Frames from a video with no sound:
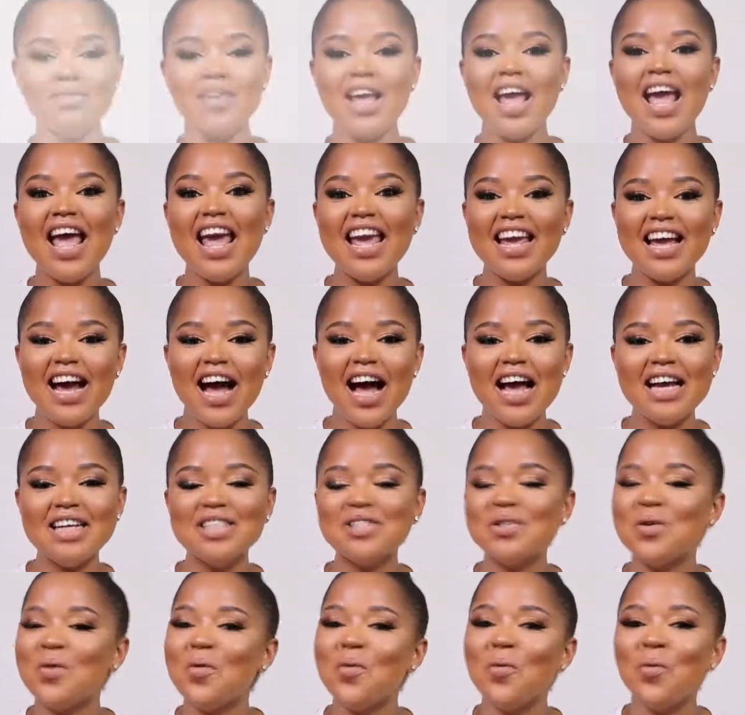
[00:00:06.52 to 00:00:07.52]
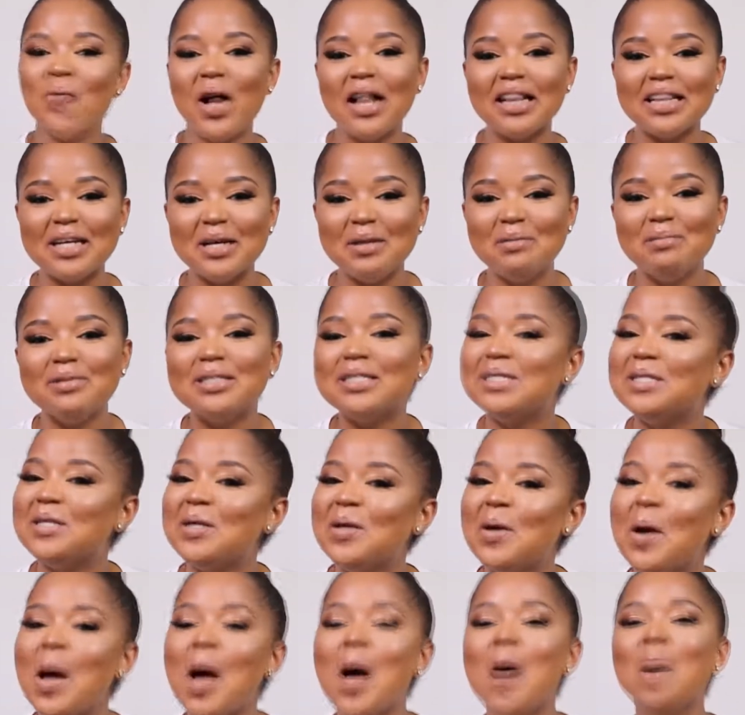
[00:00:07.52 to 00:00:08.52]
Hey guys, welcome
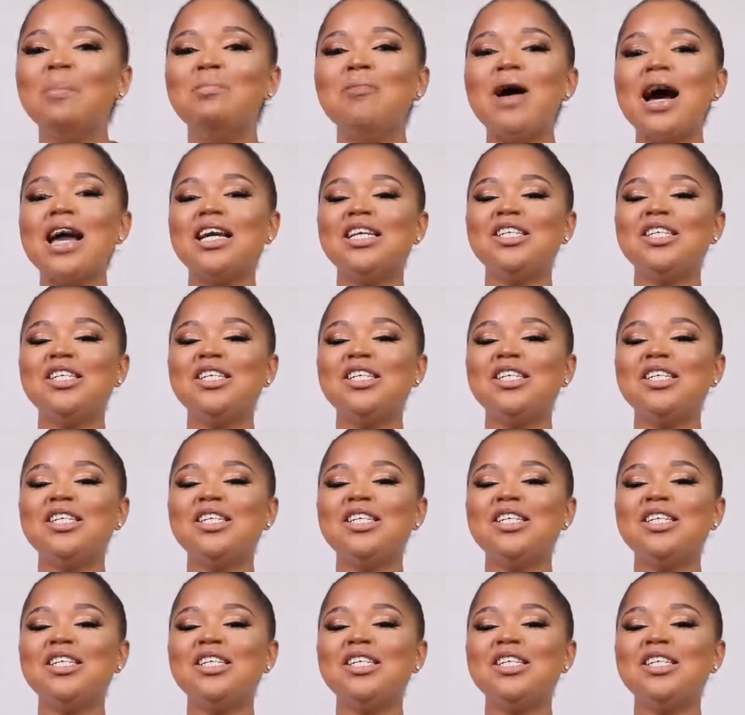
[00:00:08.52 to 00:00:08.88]
to my